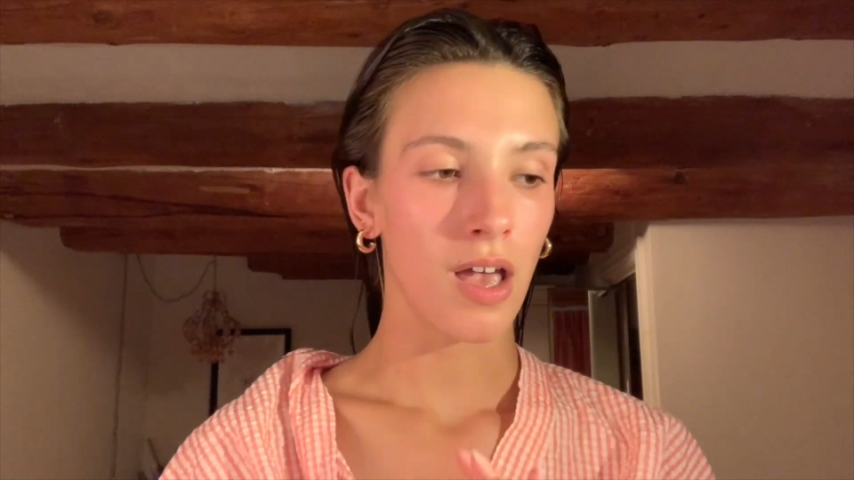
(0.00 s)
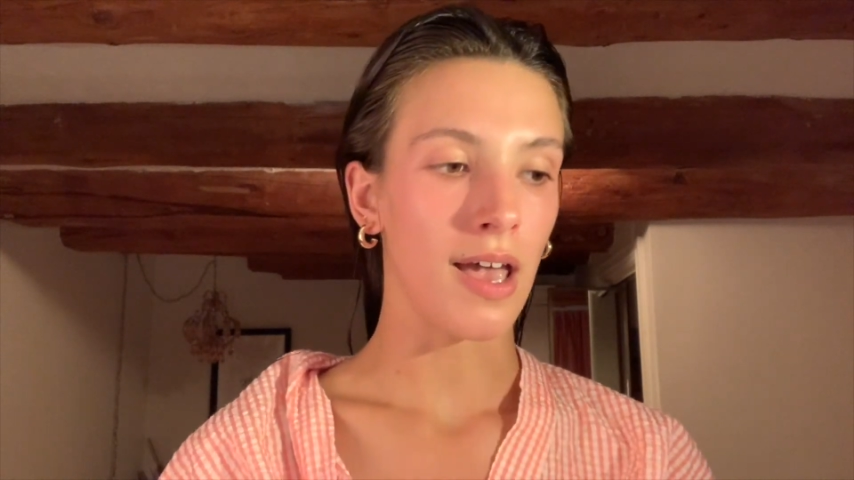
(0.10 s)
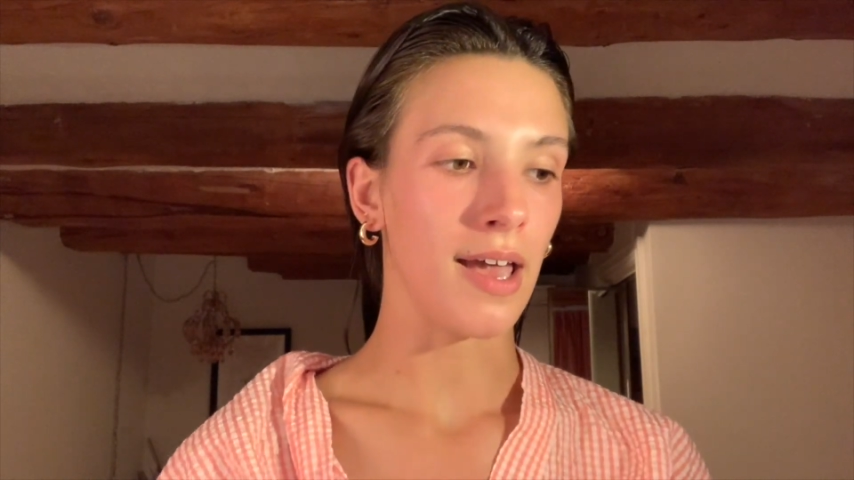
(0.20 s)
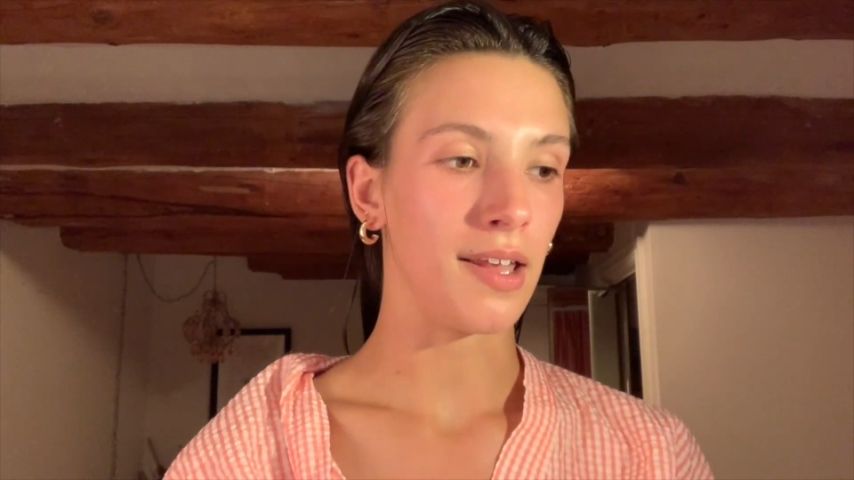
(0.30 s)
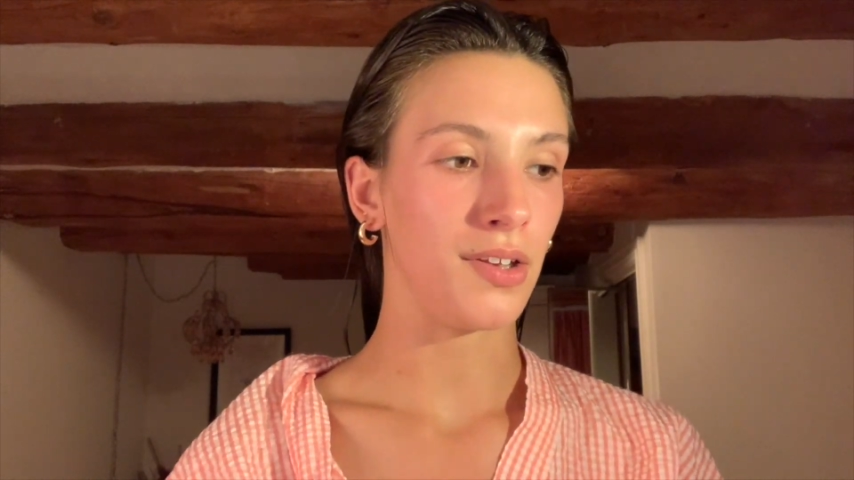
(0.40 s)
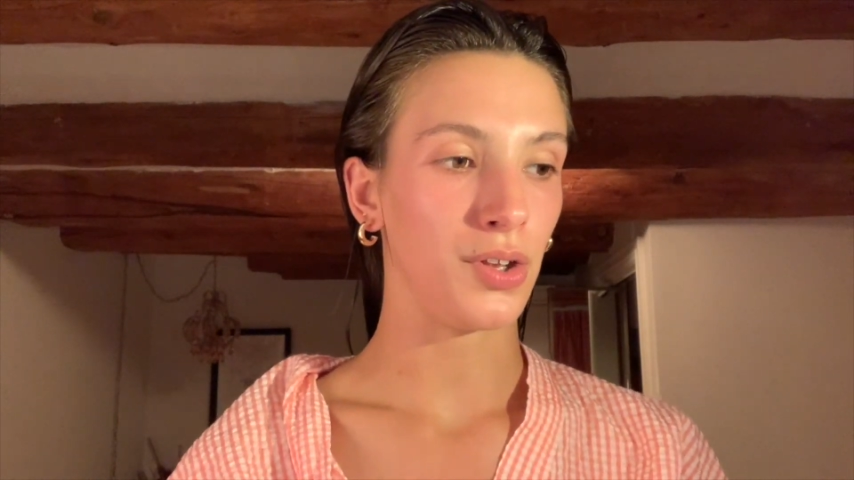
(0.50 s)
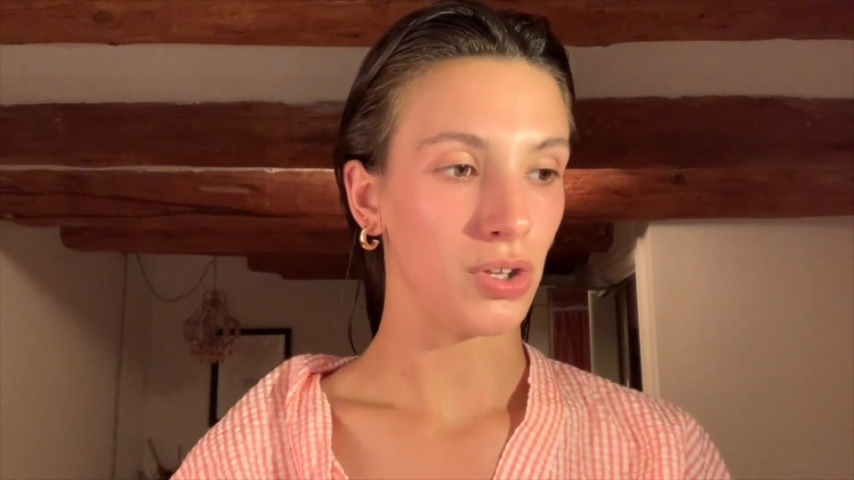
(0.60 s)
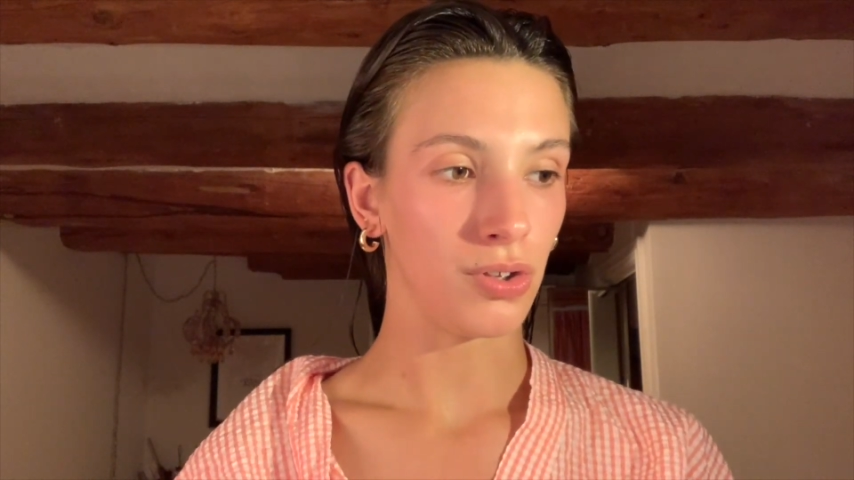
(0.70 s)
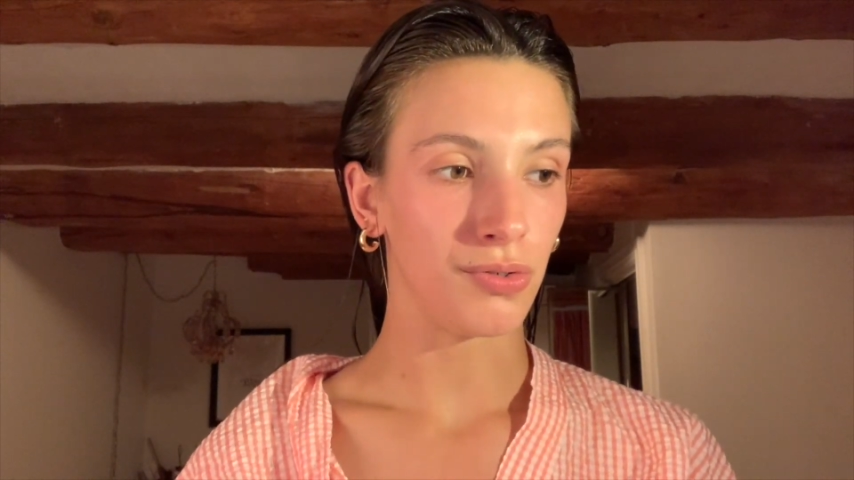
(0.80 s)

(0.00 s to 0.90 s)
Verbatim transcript: and you